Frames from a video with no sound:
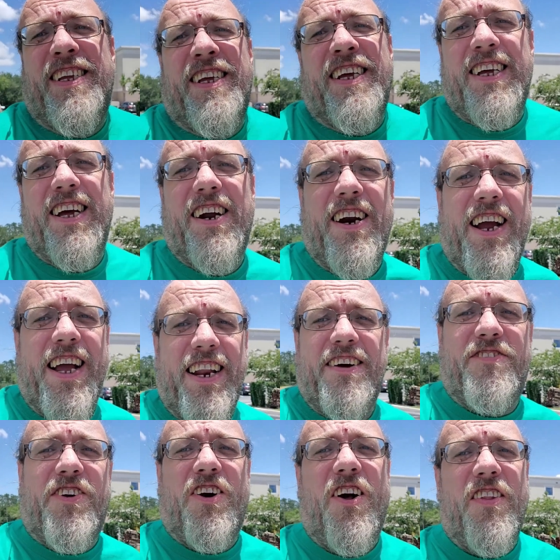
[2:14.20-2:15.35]
Alright,
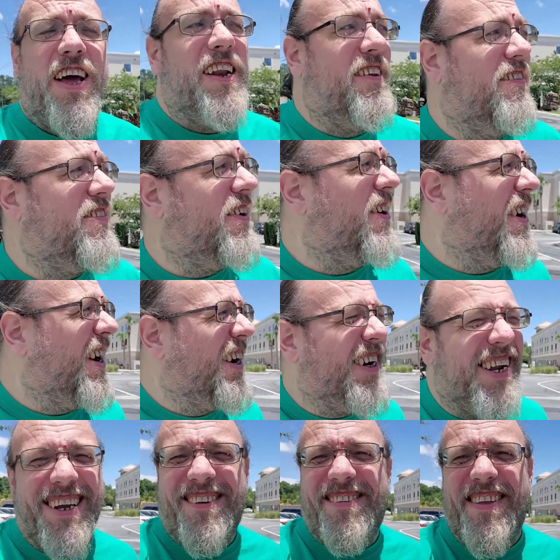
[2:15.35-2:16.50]
after all that dessert, our
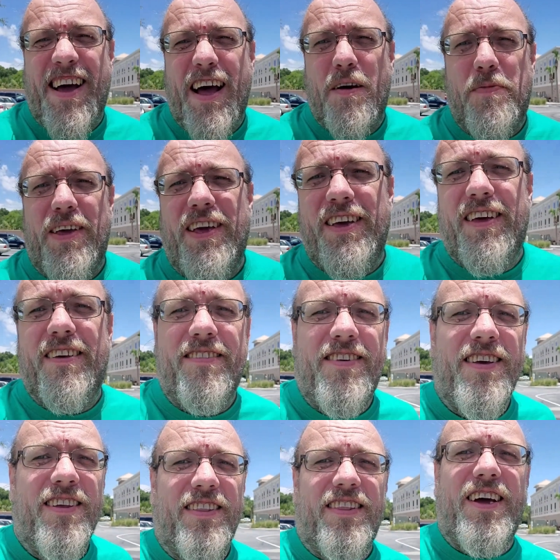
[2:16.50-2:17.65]
next stop is
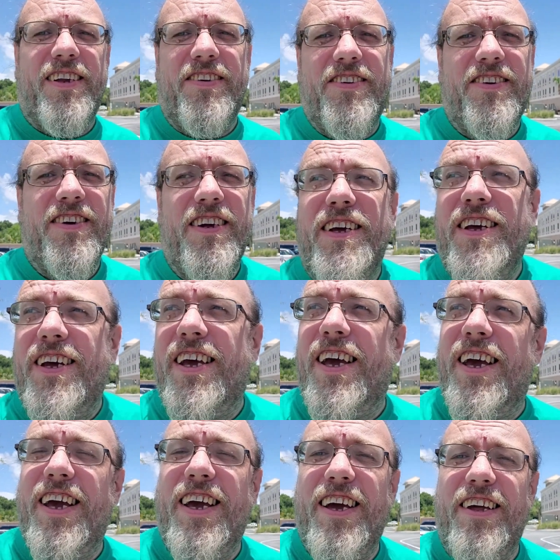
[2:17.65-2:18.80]
lunch.
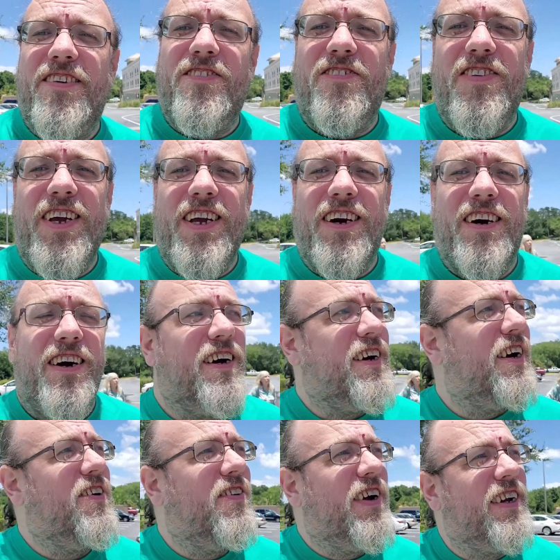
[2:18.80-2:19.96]
And we are
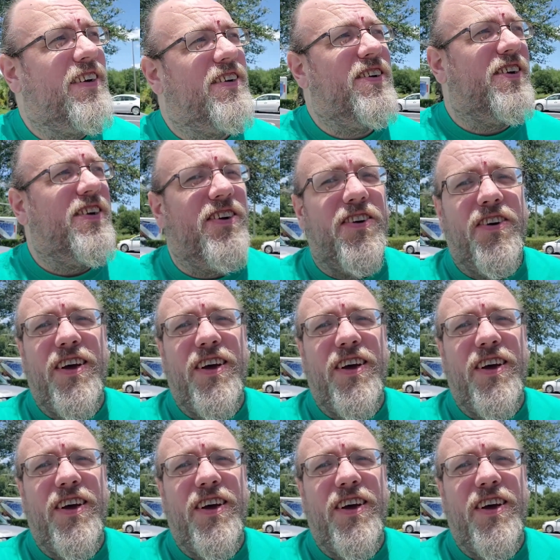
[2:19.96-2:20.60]
going to